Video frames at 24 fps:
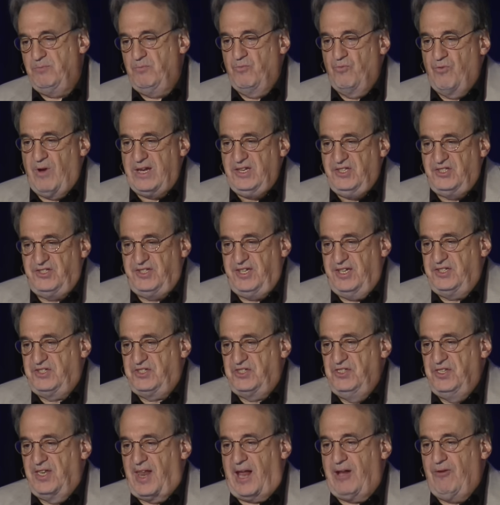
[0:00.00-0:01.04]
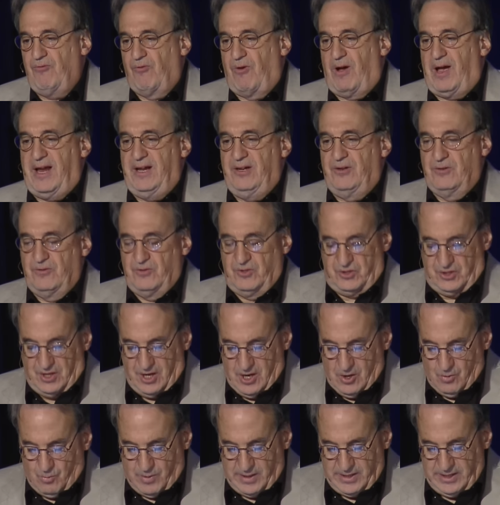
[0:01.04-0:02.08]
racist night riders
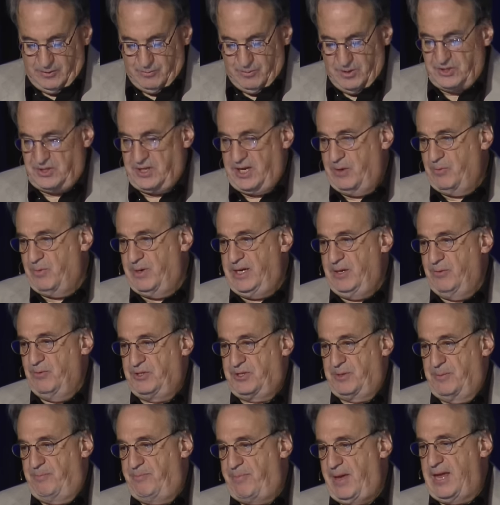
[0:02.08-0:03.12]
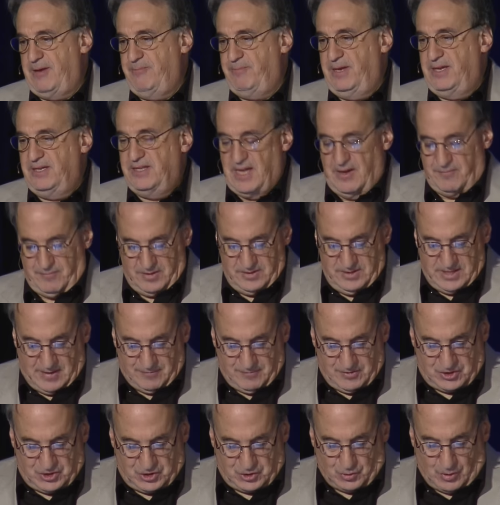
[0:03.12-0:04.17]
when he was a baby.
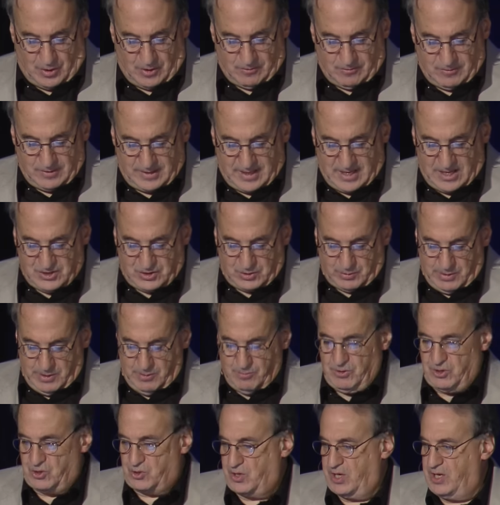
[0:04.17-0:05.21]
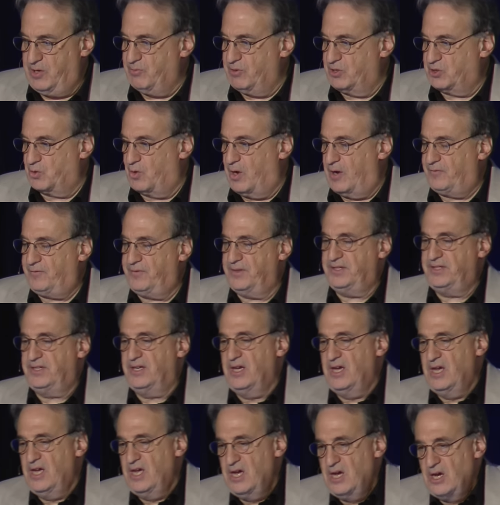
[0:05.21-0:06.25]
Never saw her again, so he was orphaned.
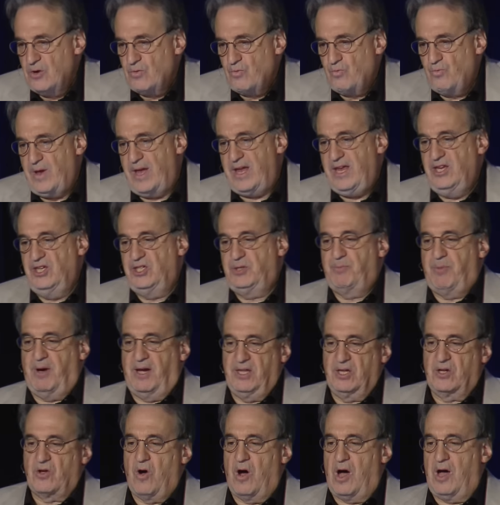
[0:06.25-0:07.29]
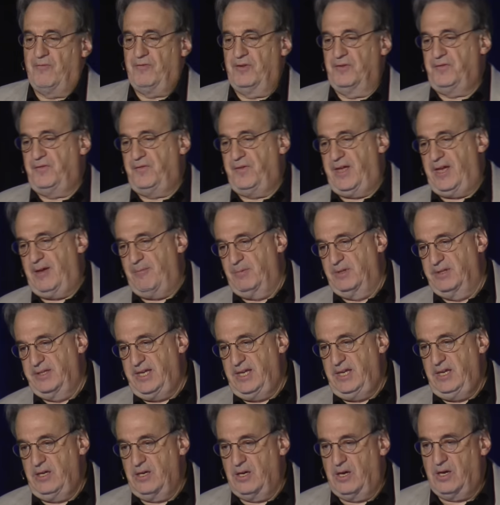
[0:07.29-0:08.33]
Raised by the Carver
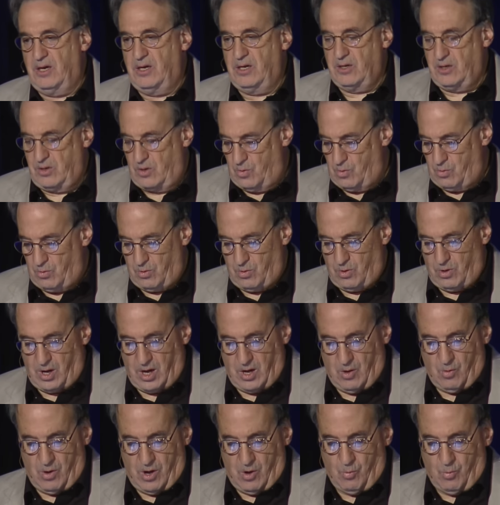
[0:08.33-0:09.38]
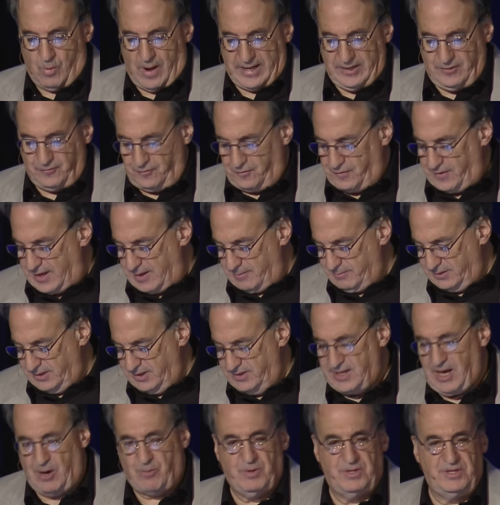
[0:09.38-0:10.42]
family, a white family
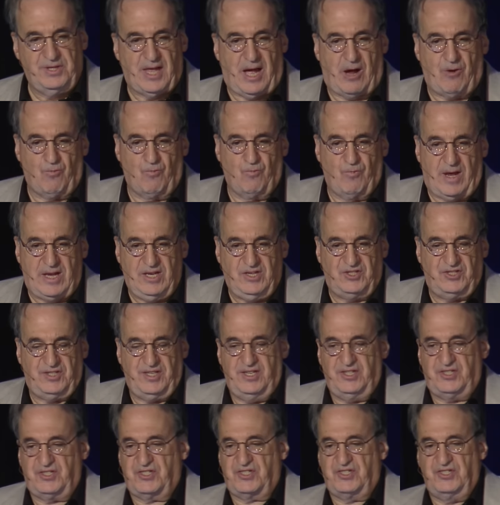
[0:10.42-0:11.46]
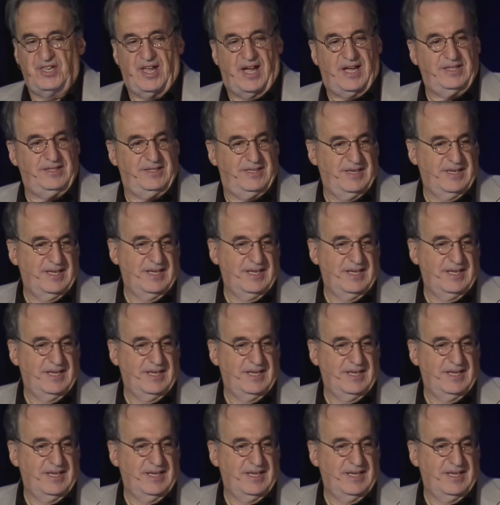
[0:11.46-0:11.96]
that were not racists, not